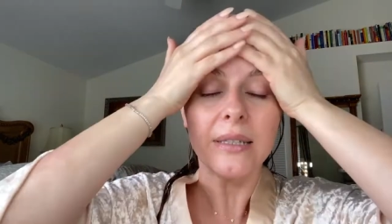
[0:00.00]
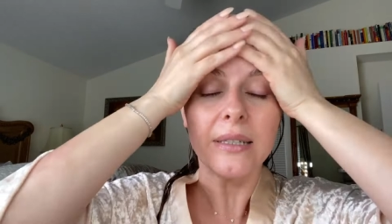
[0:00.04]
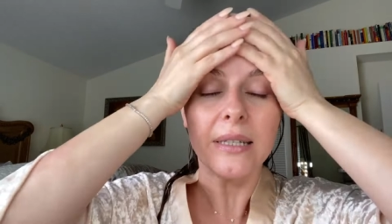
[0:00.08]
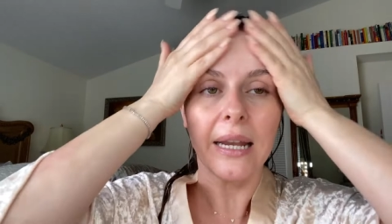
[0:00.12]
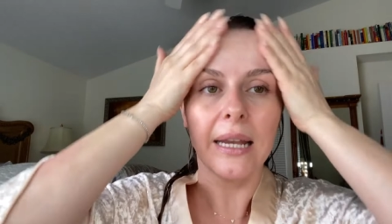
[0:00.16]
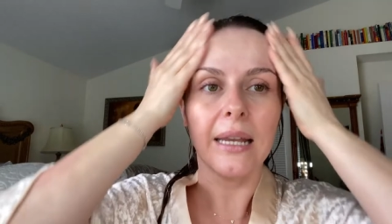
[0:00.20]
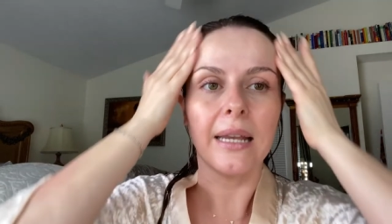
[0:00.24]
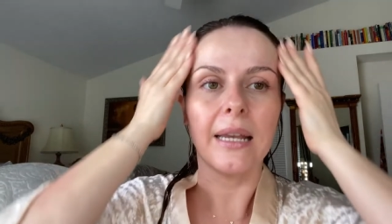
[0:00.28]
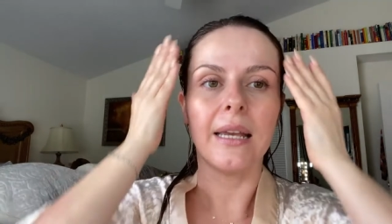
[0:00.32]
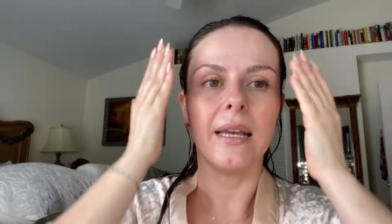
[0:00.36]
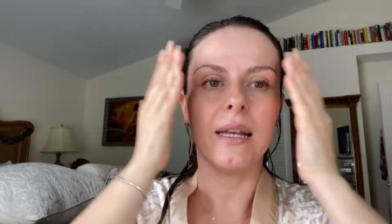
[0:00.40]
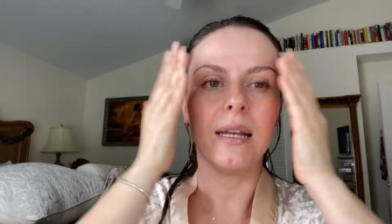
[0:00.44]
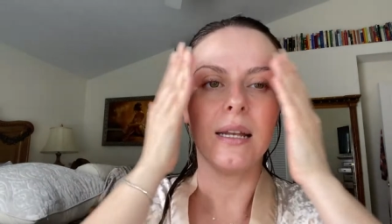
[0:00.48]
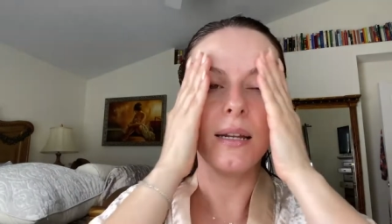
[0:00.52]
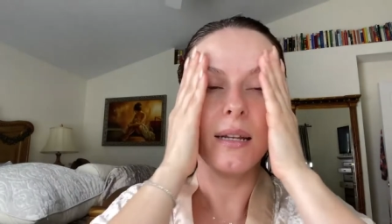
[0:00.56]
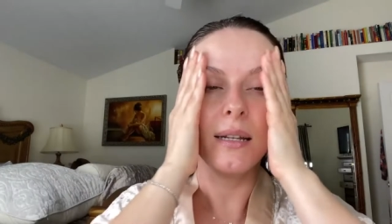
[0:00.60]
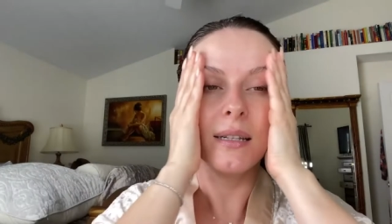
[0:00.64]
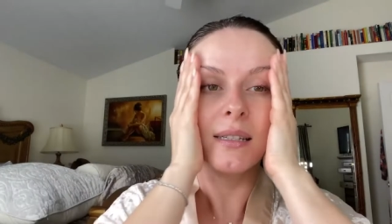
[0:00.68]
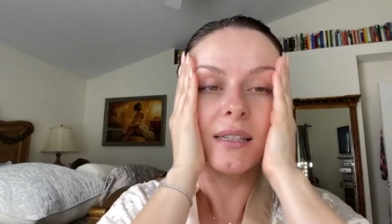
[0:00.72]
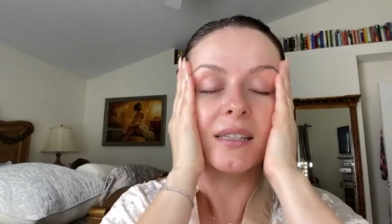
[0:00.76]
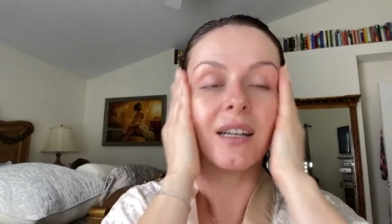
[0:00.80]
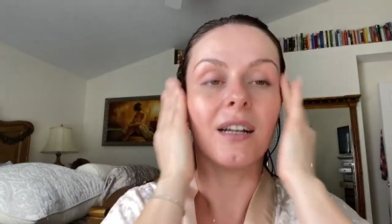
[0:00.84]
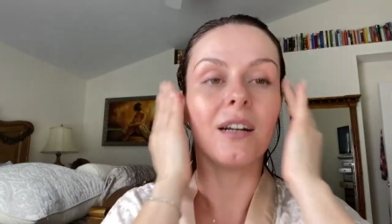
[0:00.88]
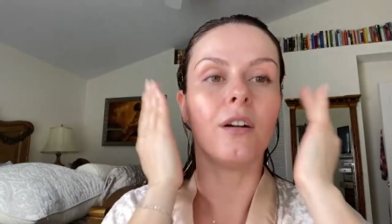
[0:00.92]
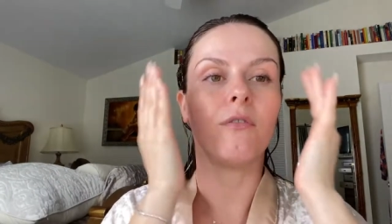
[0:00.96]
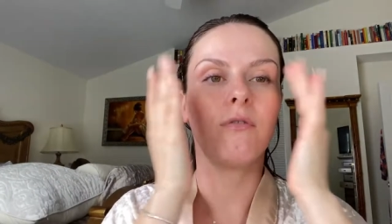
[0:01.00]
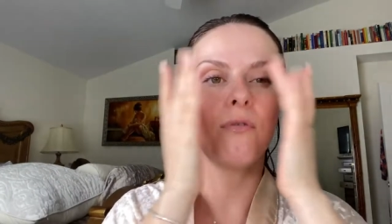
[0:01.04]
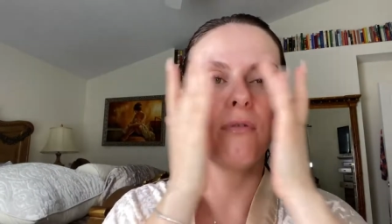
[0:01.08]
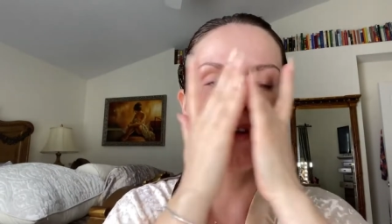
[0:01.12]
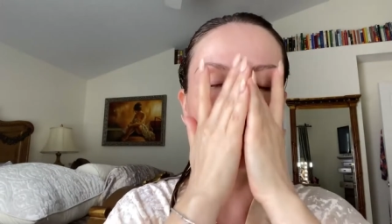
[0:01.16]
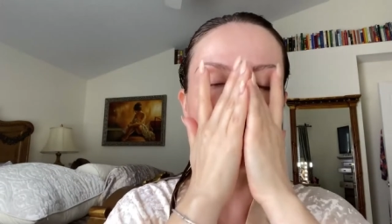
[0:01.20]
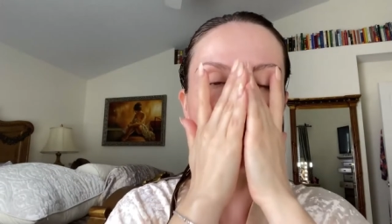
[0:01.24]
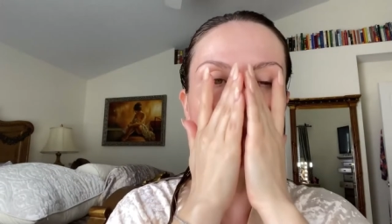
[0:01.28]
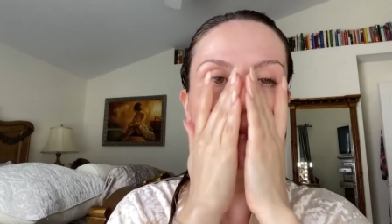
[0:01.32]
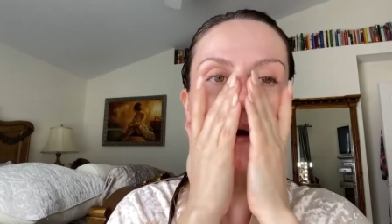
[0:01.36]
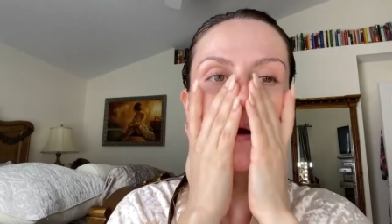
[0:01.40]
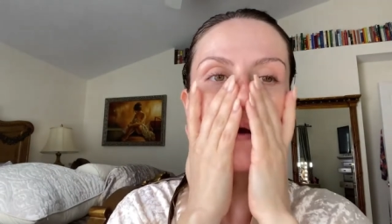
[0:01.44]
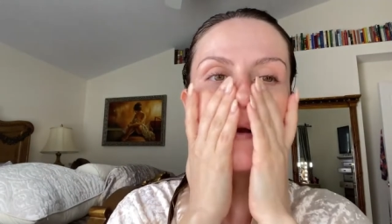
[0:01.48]
taking instead of
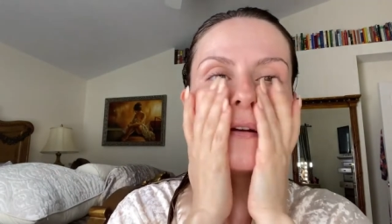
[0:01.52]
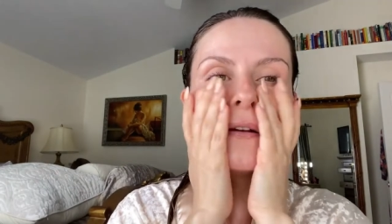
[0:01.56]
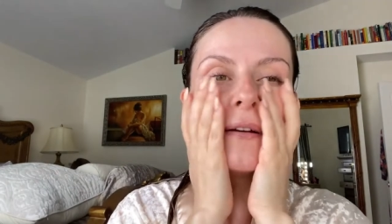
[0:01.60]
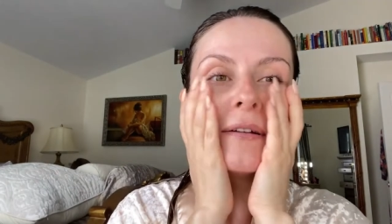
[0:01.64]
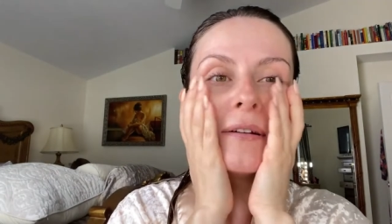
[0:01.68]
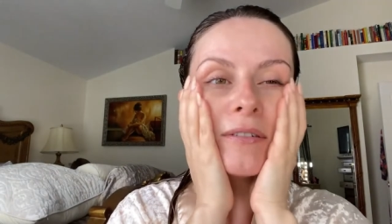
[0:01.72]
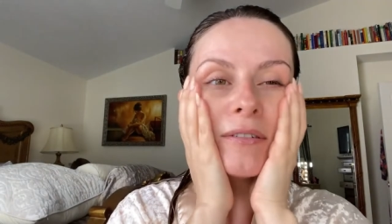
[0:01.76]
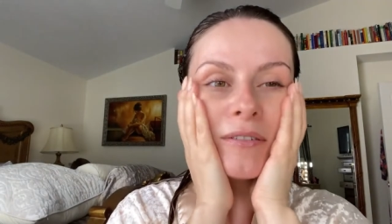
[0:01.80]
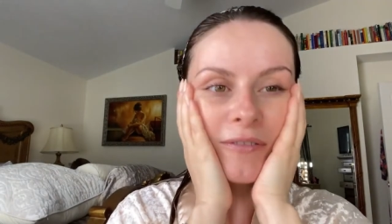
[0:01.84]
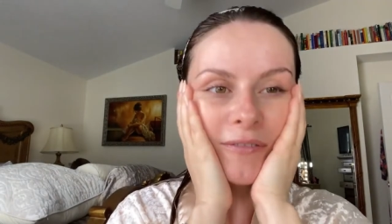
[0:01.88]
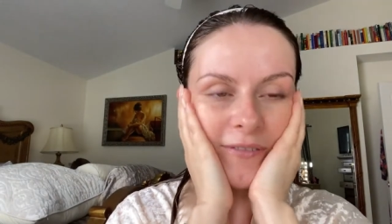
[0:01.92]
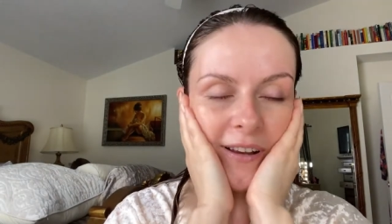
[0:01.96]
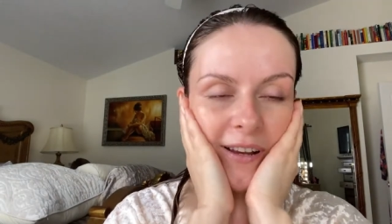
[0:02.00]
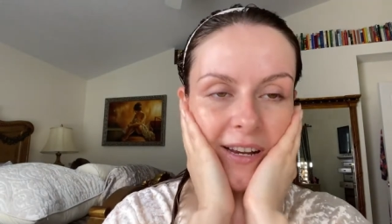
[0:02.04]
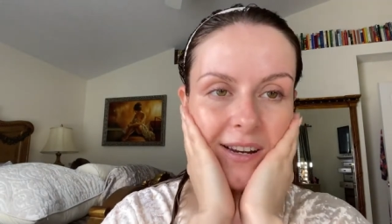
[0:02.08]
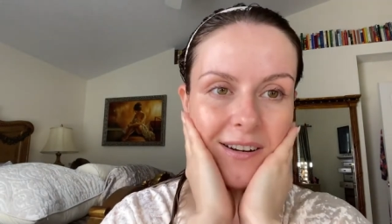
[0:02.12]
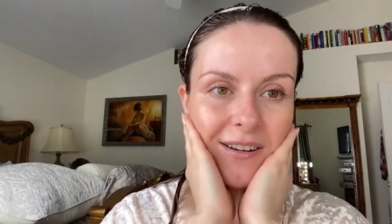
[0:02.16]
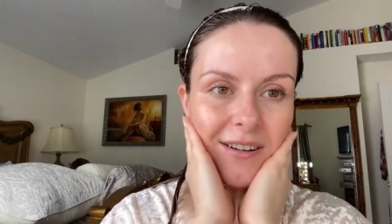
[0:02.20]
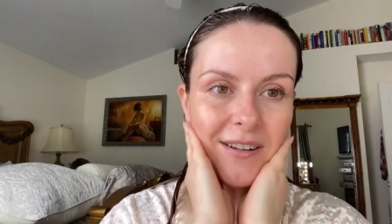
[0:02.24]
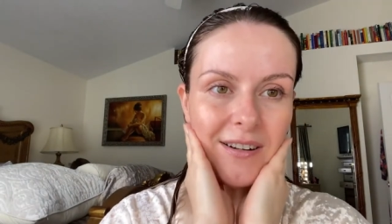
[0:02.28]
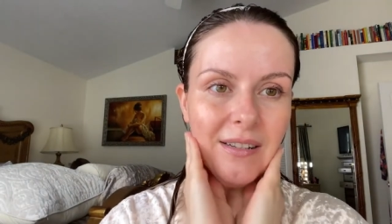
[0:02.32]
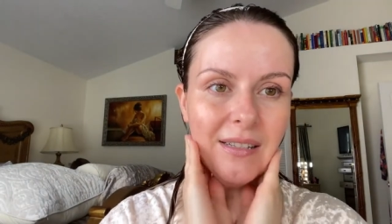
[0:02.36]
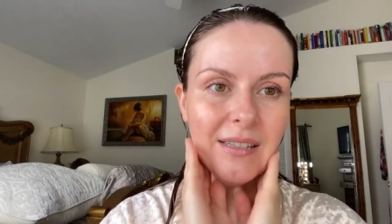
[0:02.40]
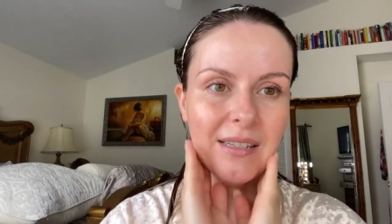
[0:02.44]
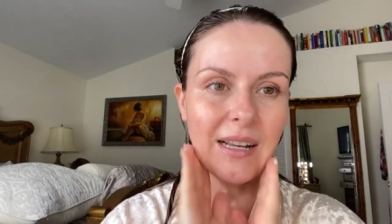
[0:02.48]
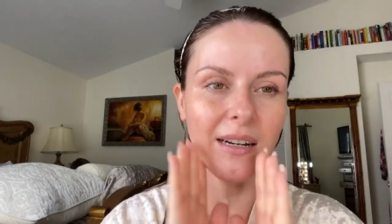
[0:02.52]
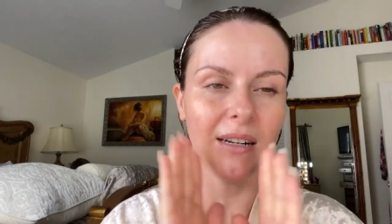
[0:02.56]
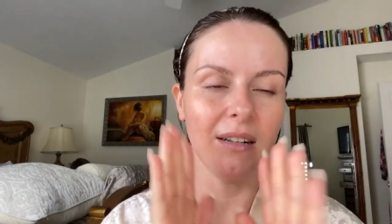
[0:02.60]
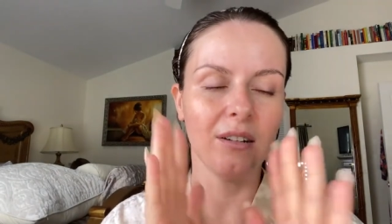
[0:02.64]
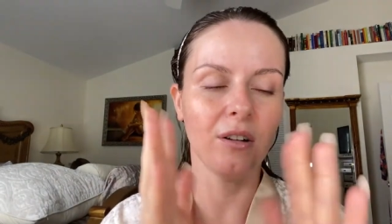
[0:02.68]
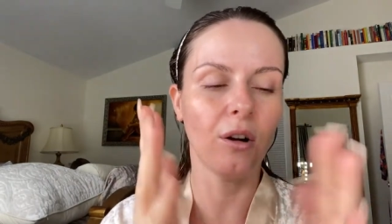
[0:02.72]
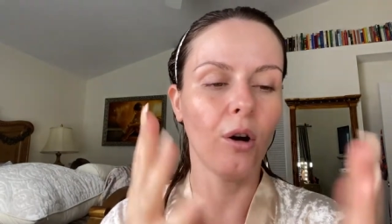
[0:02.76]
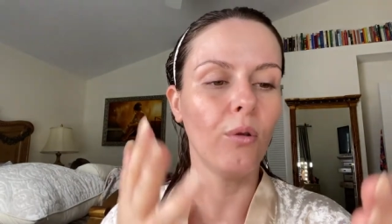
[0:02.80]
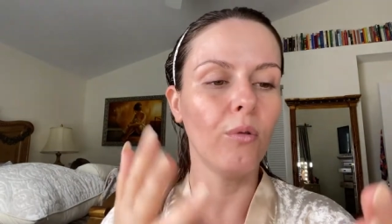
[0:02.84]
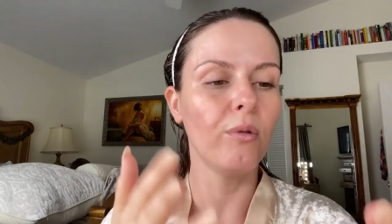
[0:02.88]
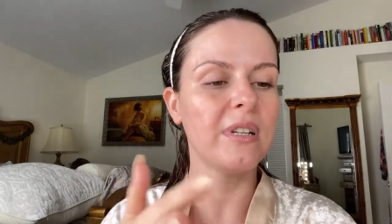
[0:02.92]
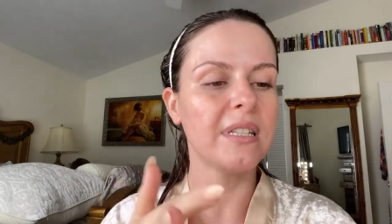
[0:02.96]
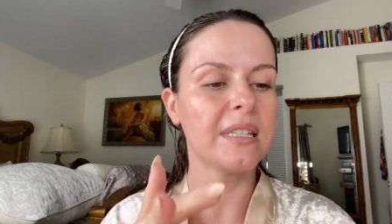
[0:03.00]
with my fingers that it
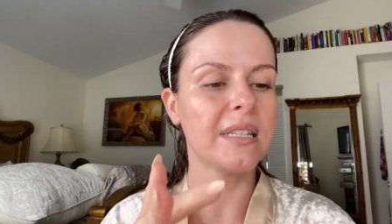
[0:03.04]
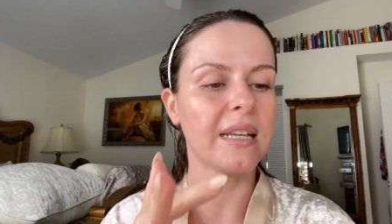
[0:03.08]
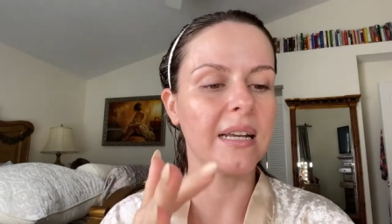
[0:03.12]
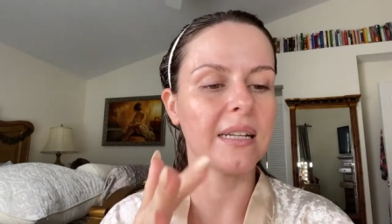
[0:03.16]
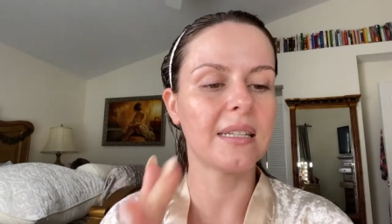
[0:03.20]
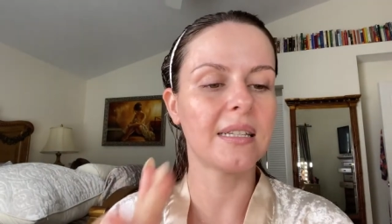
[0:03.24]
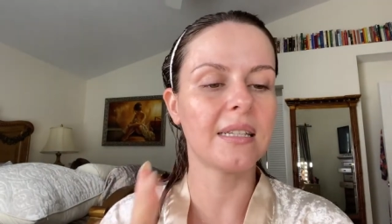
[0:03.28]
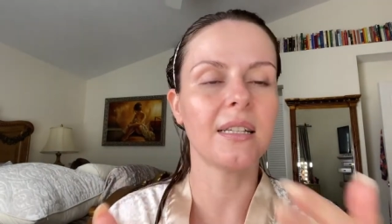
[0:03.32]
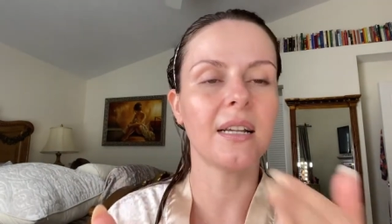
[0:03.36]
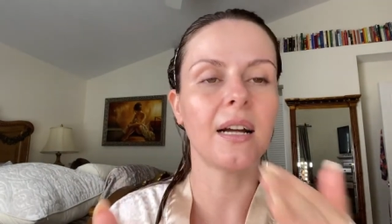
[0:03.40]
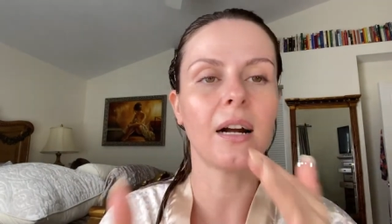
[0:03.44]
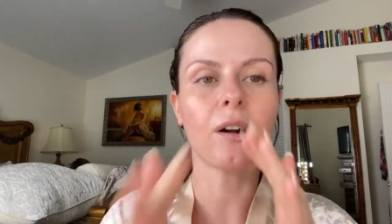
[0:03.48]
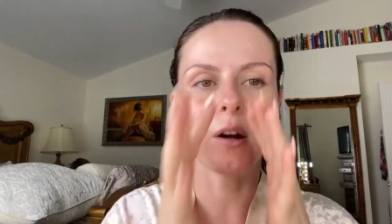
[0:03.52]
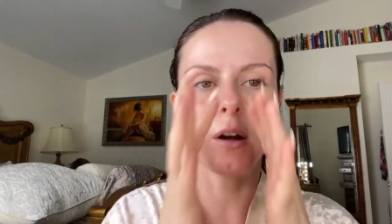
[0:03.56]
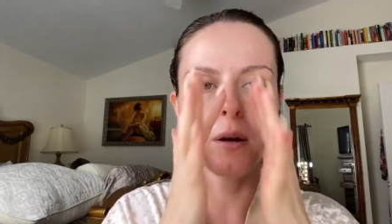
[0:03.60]
always gets stuck